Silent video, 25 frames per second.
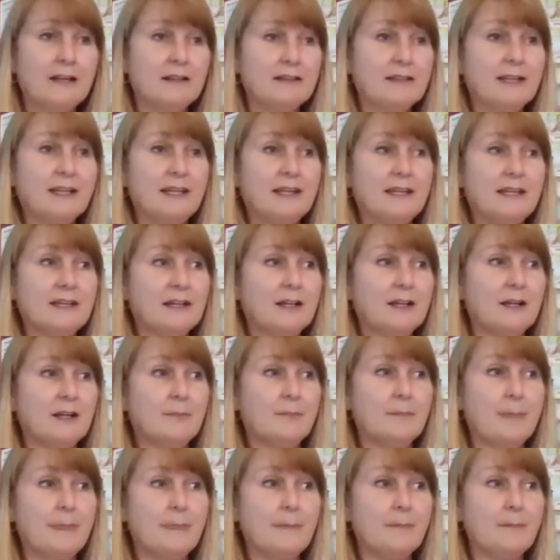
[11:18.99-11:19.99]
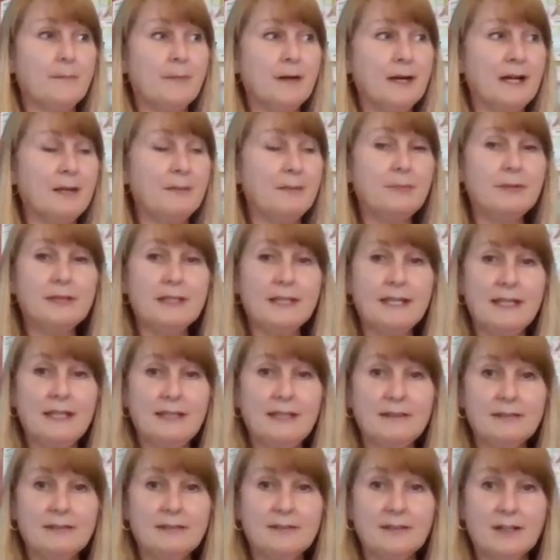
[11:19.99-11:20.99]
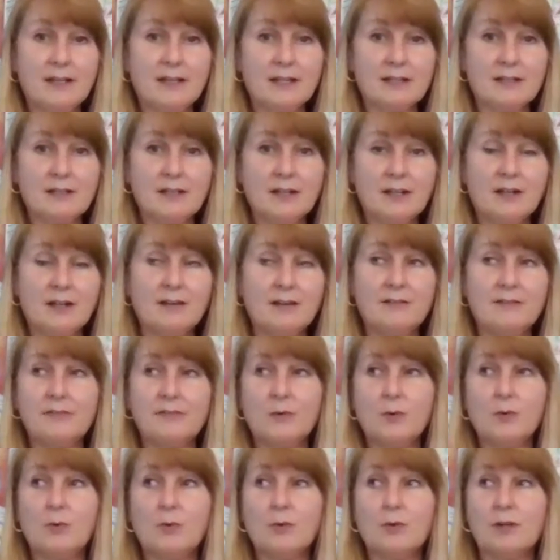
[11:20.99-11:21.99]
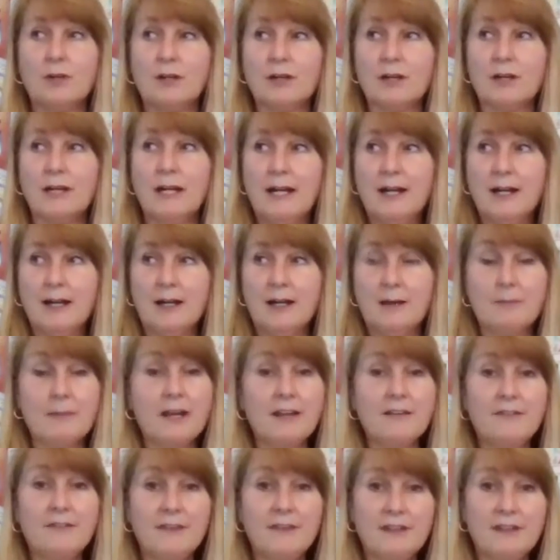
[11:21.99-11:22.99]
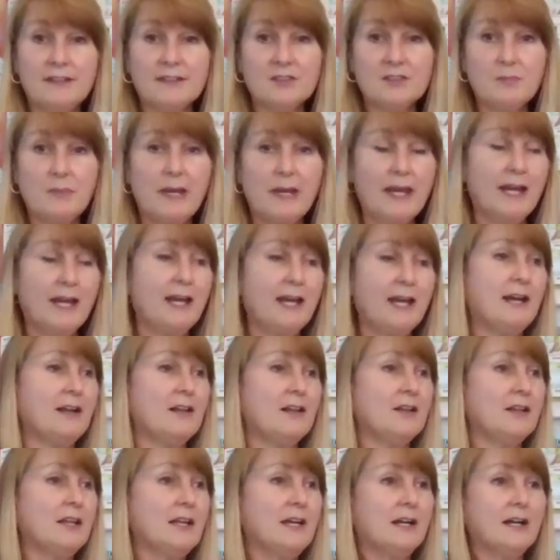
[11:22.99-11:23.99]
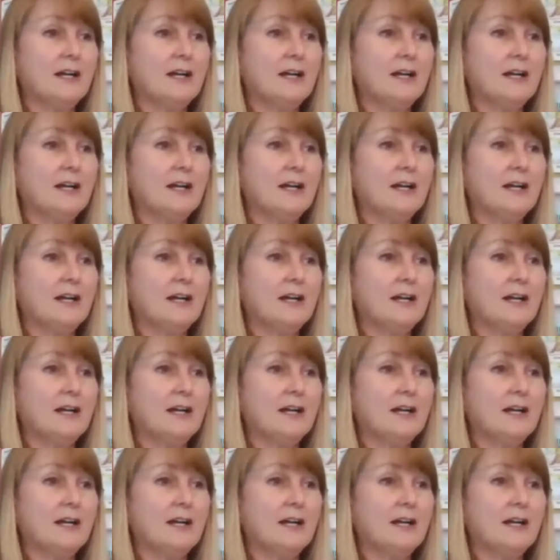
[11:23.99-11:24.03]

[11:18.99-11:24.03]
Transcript: like um, myplate.gov or uh, MyFitnessPal,